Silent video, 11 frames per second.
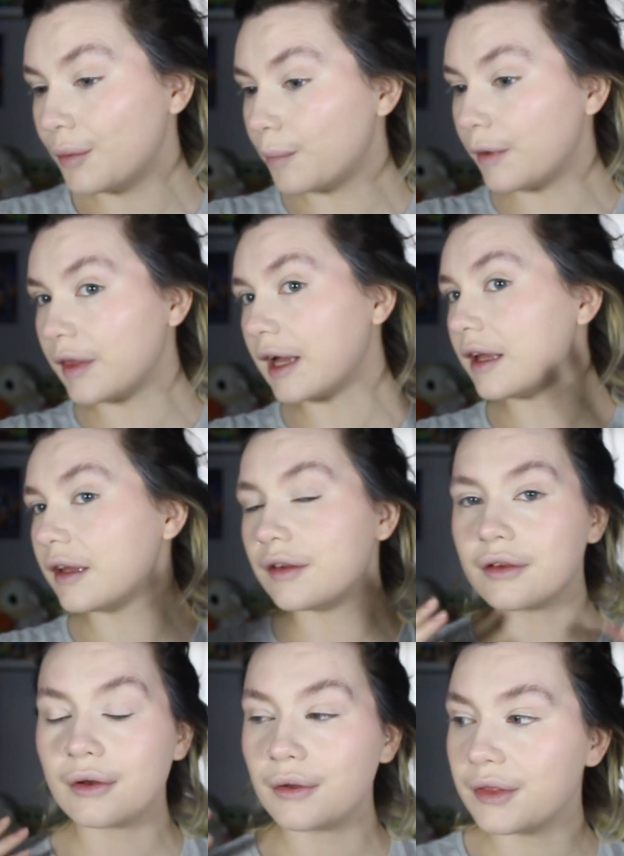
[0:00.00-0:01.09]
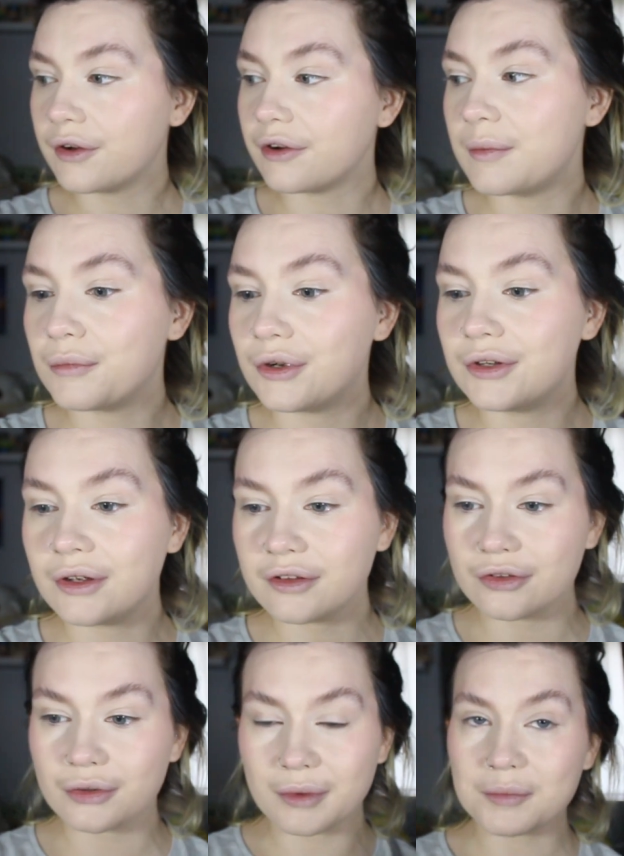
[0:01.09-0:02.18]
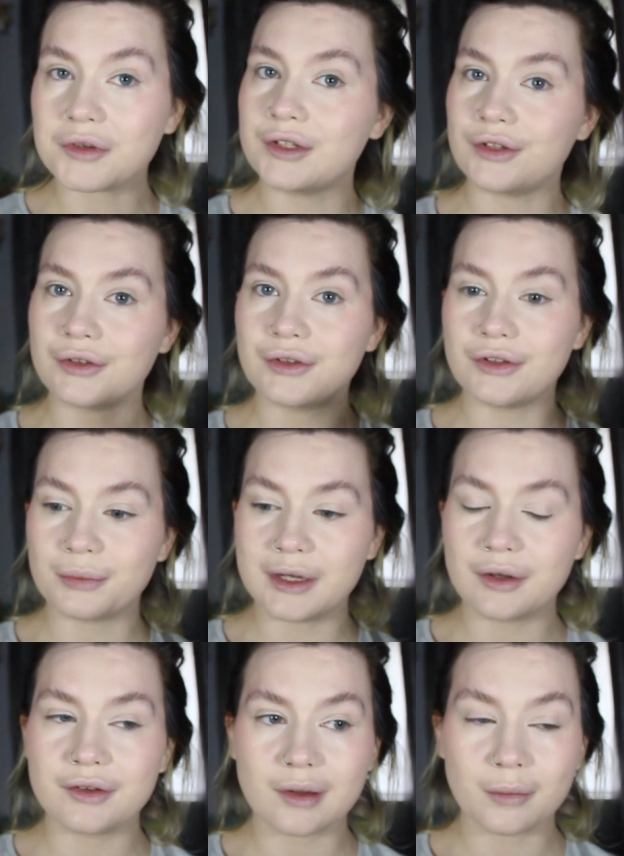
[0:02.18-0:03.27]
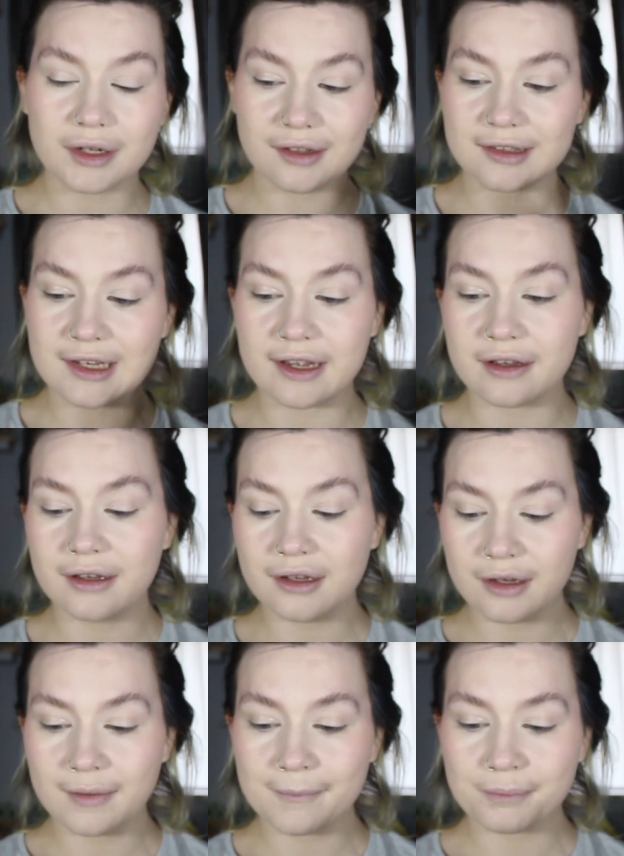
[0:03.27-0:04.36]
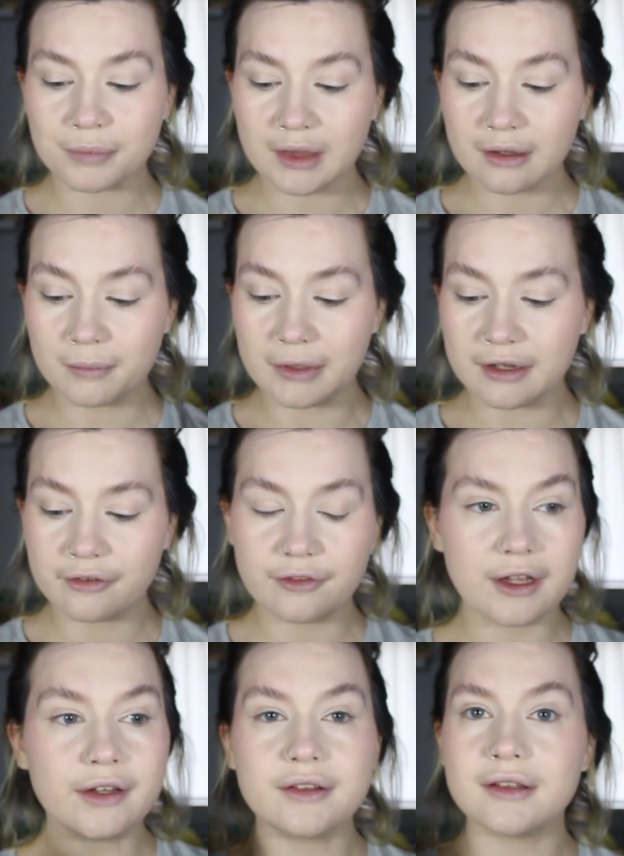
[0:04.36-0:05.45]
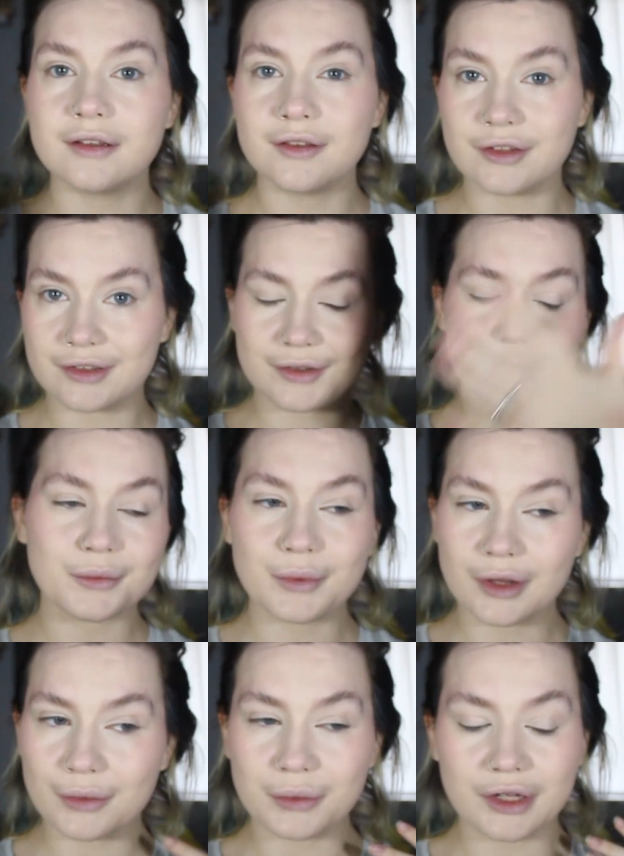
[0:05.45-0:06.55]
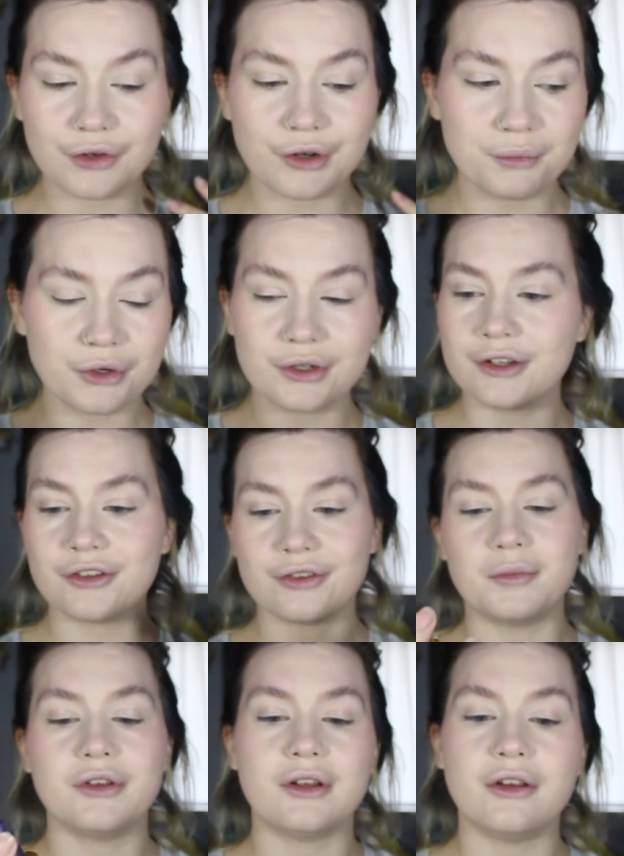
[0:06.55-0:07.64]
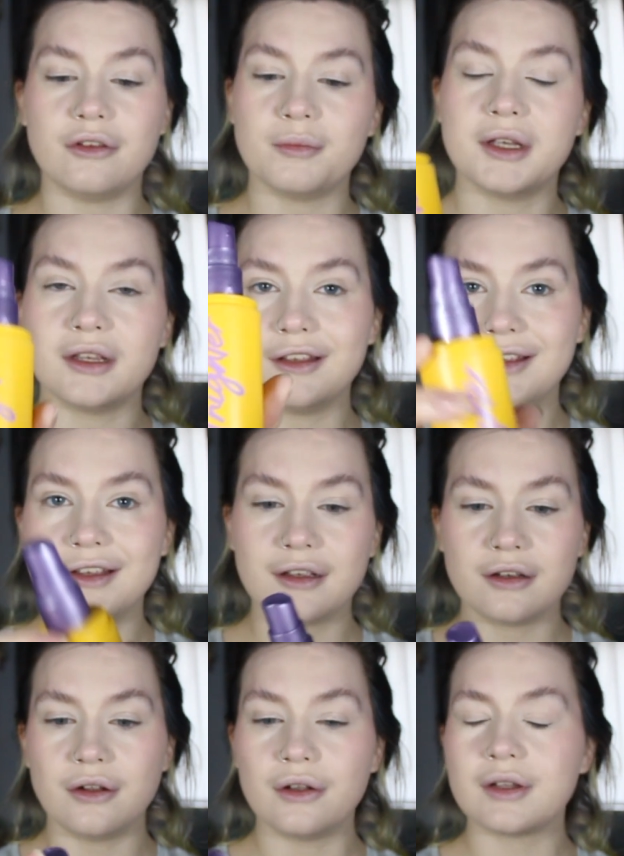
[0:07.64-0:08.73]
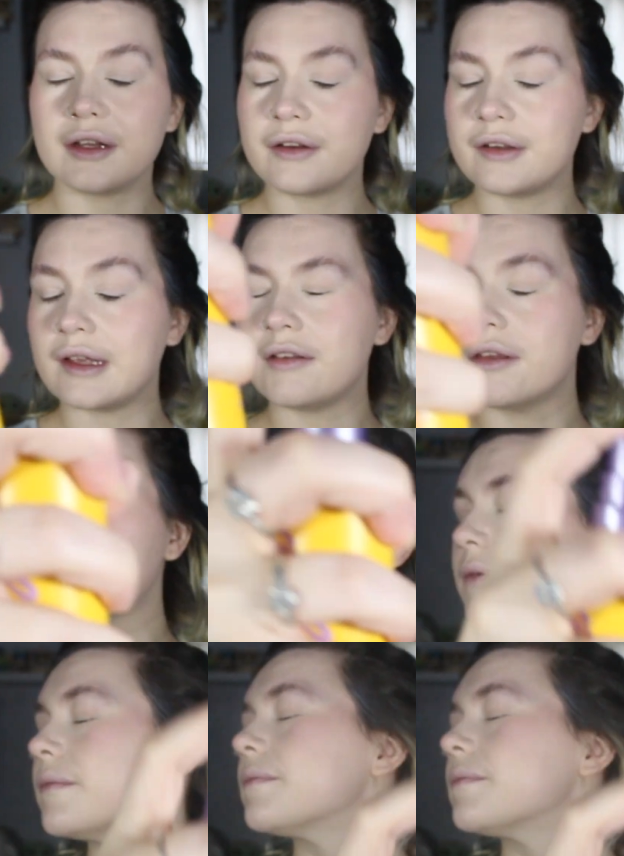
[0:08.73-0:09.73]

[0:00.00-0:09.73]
But that is all the cream products. So what I'm going to do as well is I'm going to set my face just with only cream products. So I'm just going to use my all-nighter setting spray.